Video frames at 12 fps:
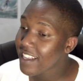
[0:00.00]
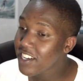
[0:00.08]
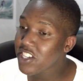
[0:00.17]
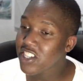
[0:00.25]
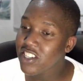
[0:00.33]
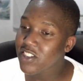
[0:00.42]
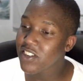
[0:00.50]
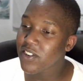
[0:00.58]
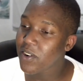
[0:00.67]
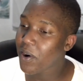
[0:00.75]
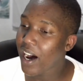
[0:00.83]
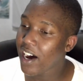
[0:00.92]
This shit's gonna
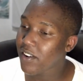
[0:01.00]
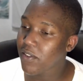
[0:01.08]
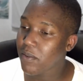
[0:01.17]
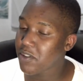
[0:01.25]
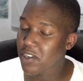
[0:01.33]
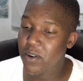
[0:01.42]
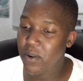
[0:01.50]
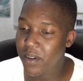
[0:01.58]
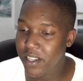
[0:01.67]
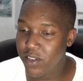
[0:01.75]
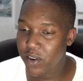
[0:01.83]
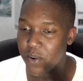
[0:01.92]
go out of control
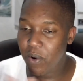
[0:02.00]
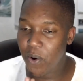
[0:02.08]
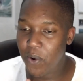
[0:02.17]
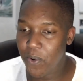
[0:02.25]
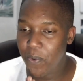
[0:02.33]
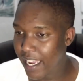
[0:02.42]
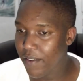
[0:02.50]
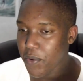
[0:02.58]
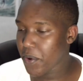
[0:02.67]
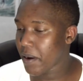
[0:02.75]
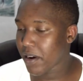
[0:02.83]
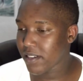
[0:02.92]
and it's gonna go
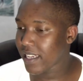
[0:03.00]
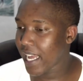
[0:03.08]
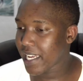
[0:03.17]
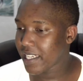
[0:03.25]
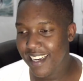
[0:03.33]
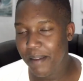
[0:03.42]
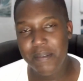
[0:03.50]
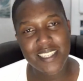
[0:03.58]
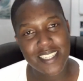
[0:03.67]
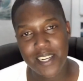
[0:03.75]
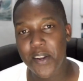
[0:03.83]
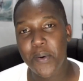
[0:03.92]
everywhere. Cause like, let me
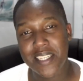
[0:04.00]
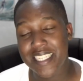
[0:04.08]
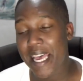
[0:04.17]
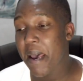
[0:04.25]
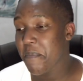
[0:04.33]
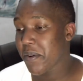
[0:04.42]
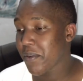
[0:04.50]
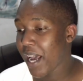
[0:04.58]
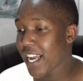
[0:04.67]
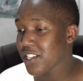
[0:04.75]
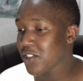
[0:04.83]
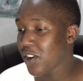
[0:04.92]
just tell you what just happened.
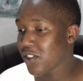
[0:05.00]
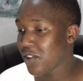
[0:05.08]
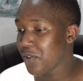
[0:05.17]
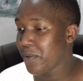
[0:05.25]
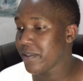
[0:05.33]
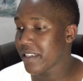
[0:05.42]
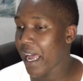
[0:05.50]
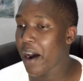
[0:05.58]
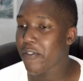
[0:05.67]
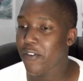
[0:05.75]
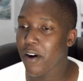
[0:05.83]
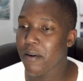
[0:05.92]
I just got the news
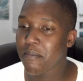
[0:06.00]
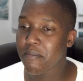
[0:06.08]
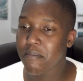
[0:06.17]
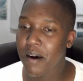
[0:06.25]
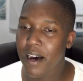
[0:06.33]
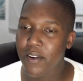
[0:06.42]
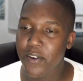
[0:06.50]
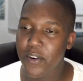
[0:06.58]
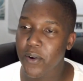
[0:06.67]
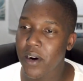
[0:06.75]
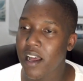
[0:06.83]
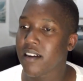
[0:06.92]
now from uh, good
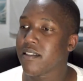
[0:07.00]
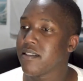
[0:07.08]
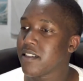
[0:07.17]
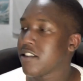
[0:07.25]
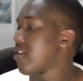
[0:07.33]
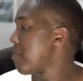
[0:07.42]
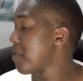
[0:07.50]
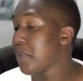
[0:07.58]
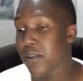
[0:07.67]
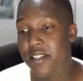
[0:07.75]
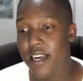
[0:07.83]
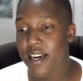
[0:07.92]
old Uncle Cyril
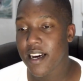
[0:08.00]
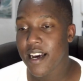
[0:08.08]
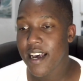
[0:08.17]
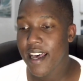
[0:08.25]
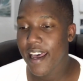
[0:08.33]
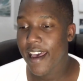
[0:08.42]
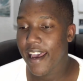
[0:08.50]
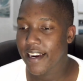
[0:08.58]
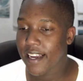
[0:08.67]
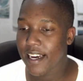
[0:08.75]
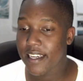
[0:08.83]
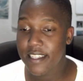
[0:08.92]
Ramaphosa,
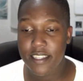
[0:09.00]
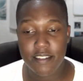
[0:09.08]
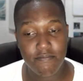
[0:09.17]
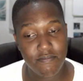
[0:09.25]
and uh, he's